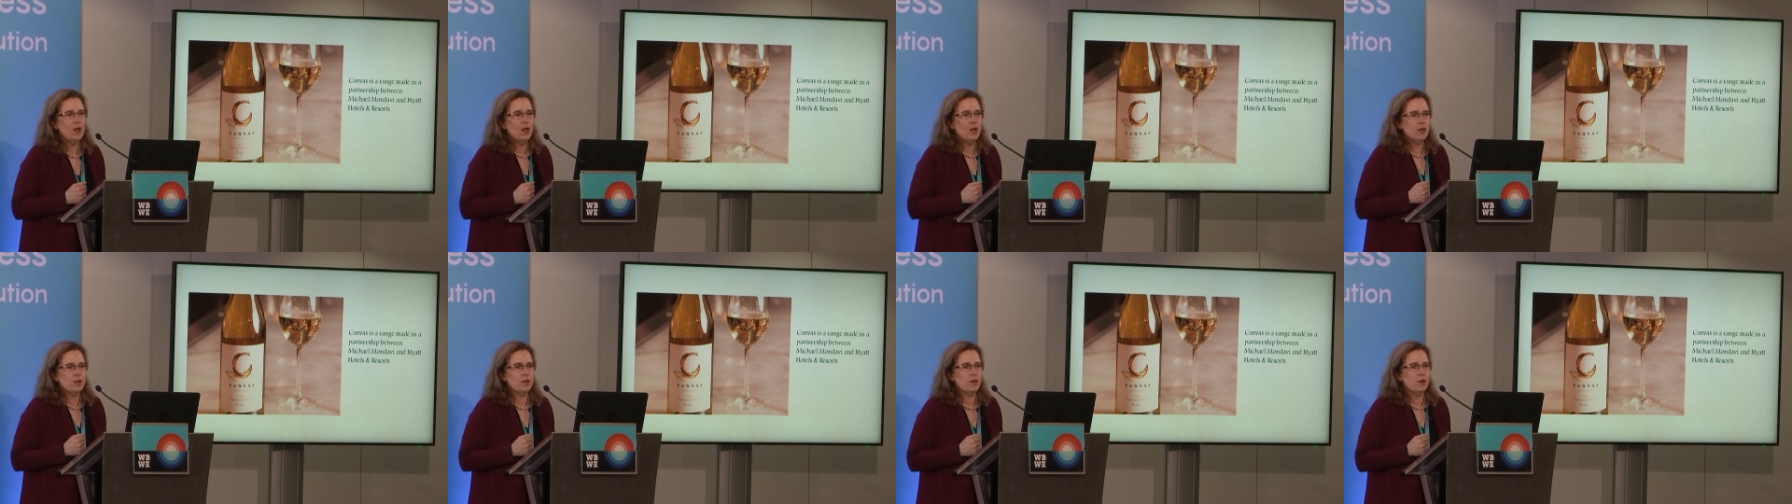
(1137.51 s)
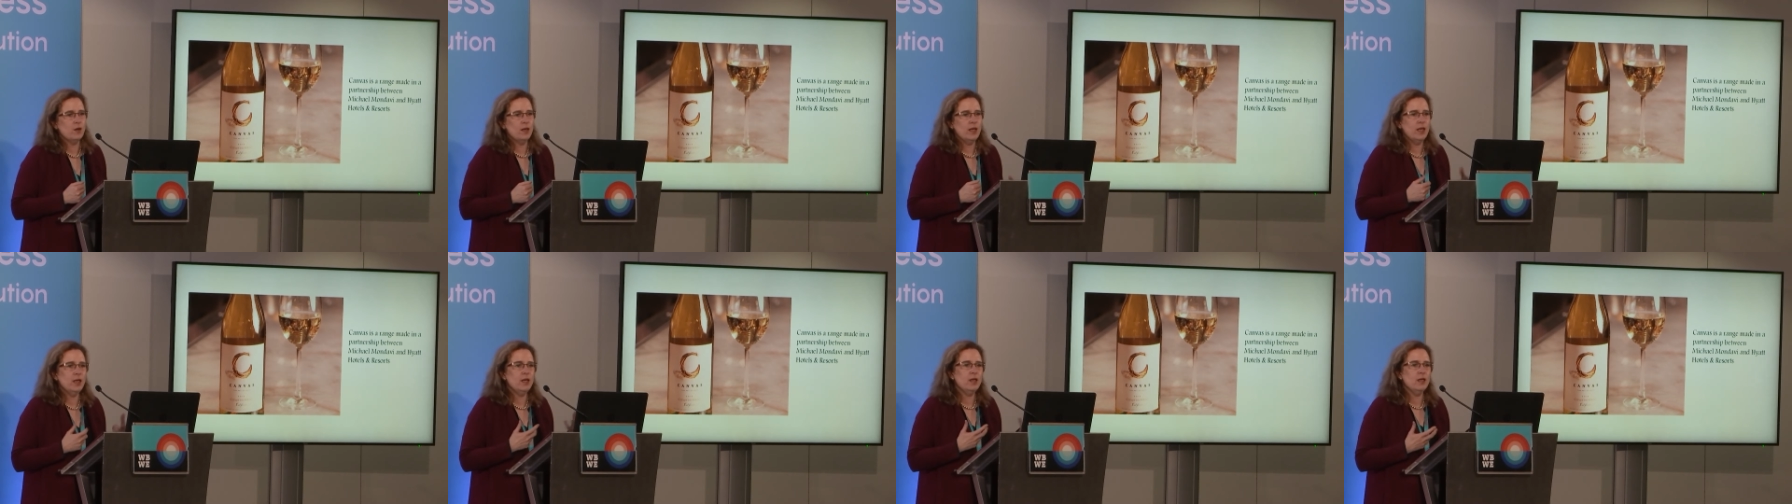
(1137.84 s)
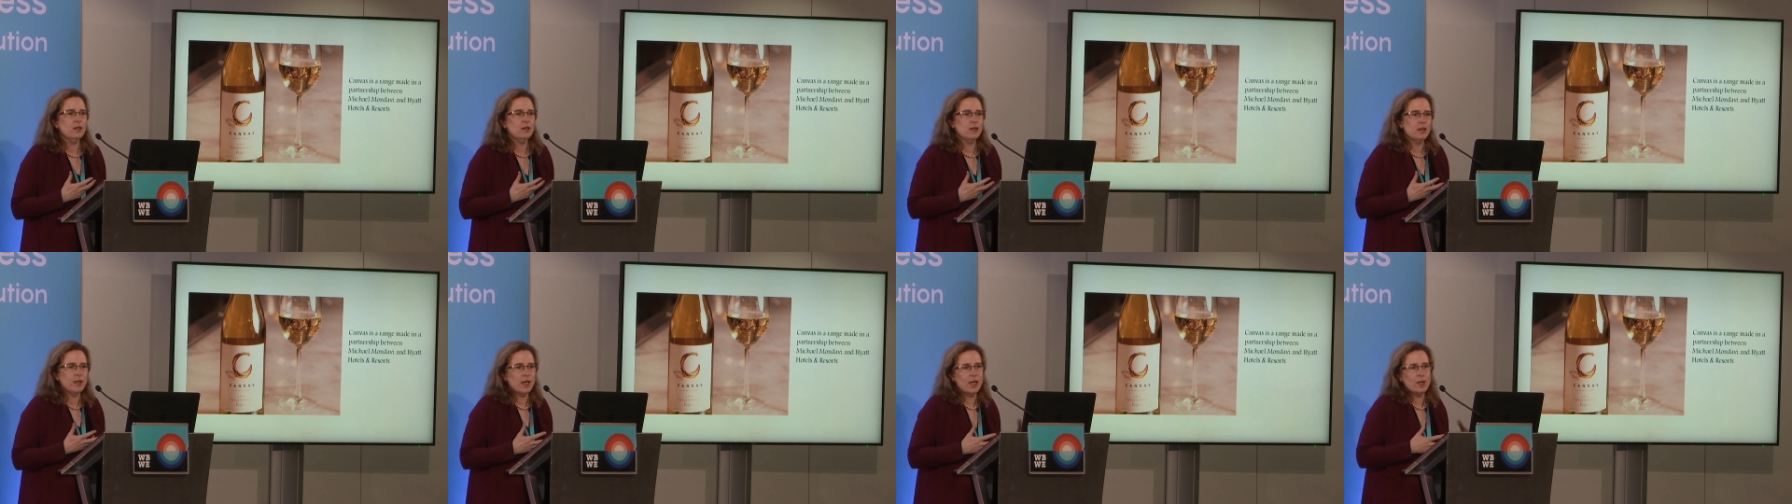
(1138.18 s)
So
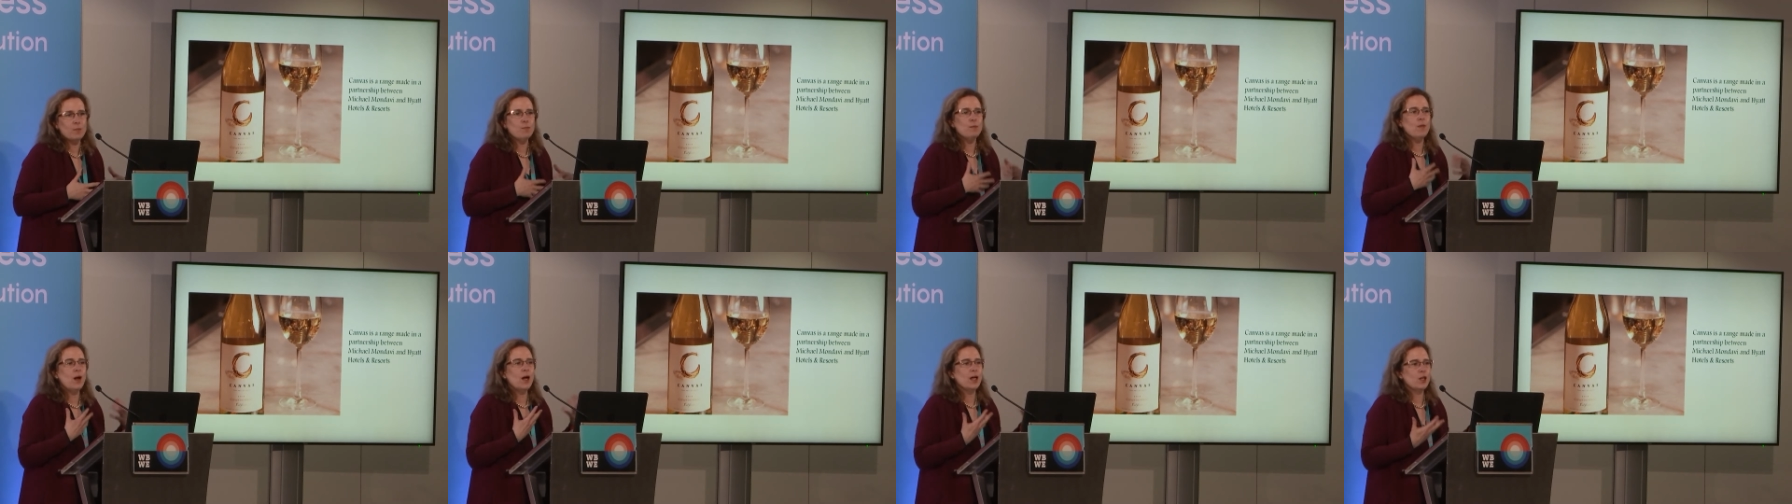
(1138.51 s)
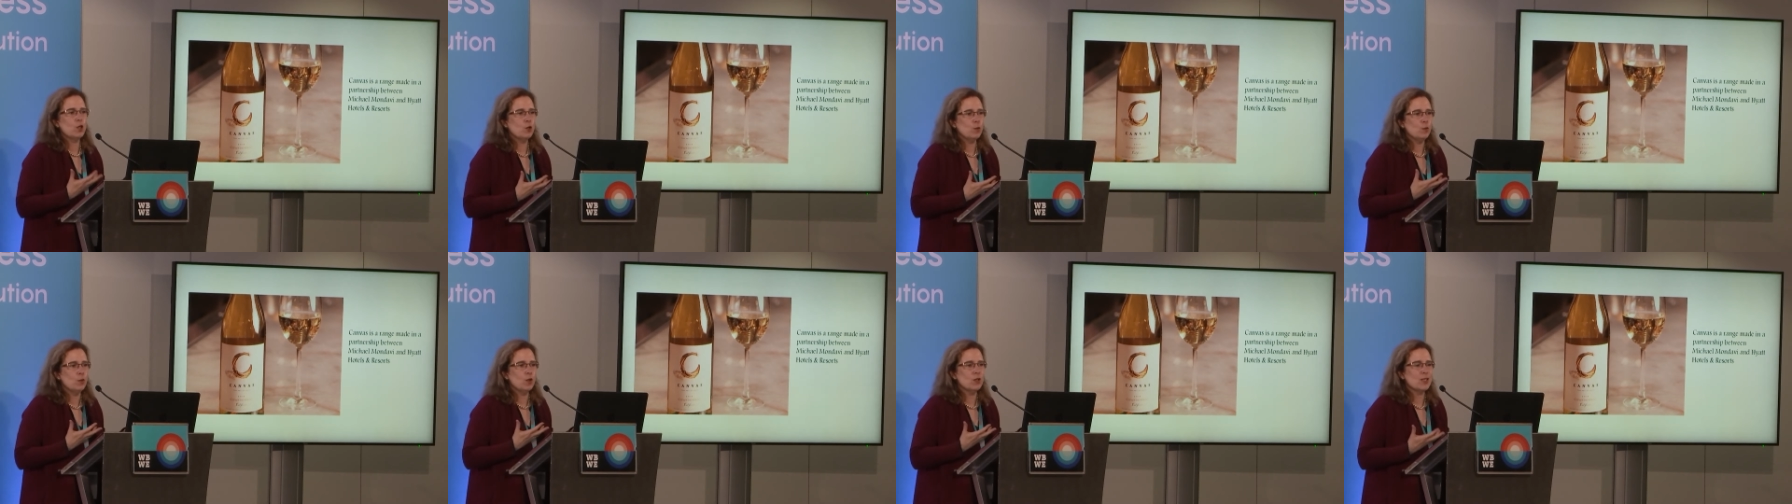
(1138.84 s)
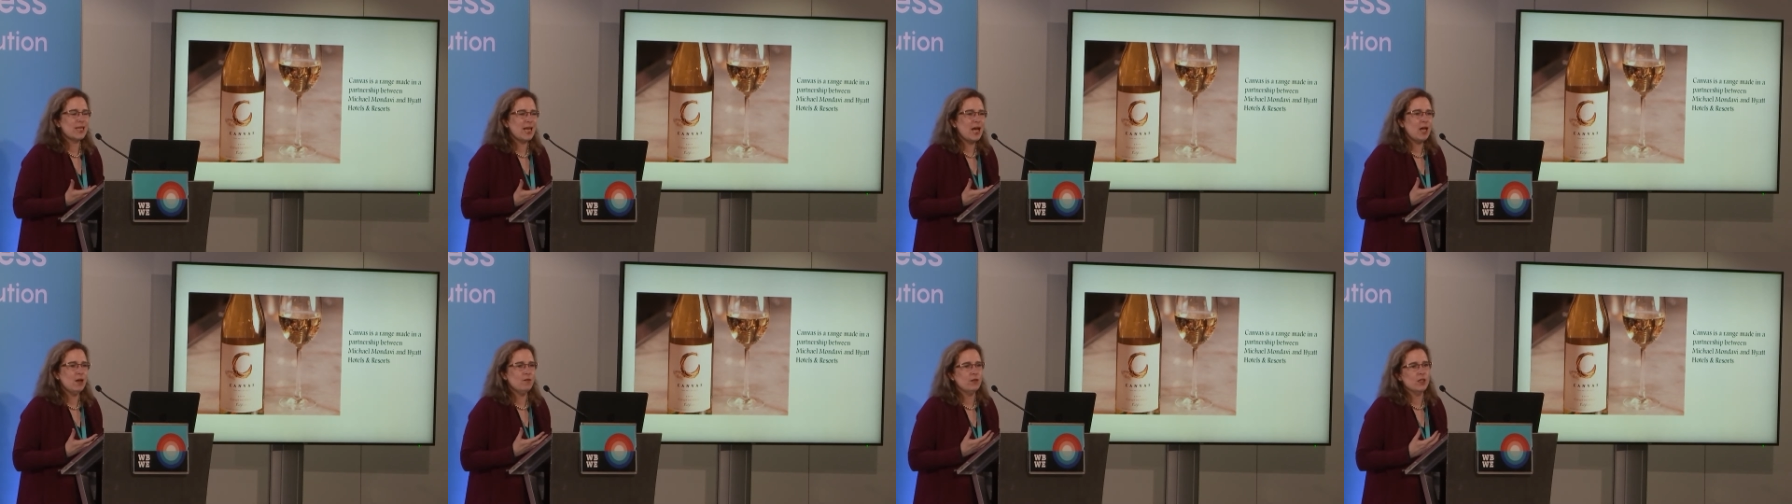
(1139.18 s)
here, the name Michael
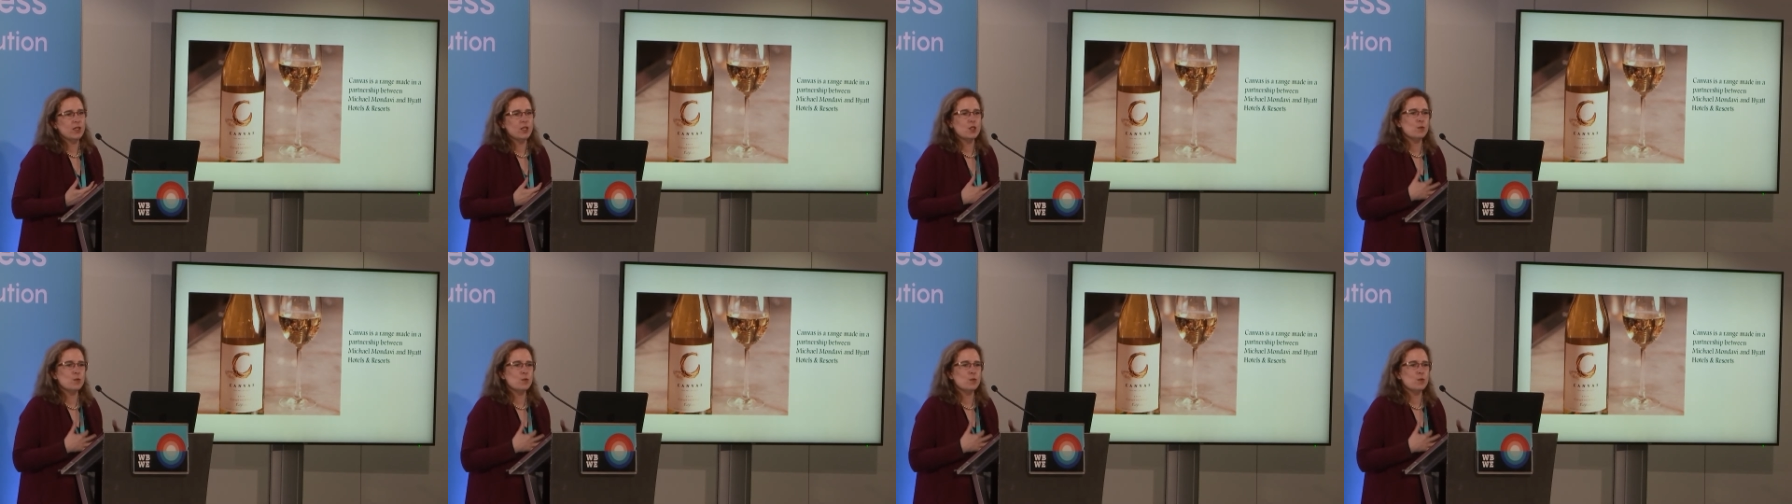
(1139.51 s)
Mondavi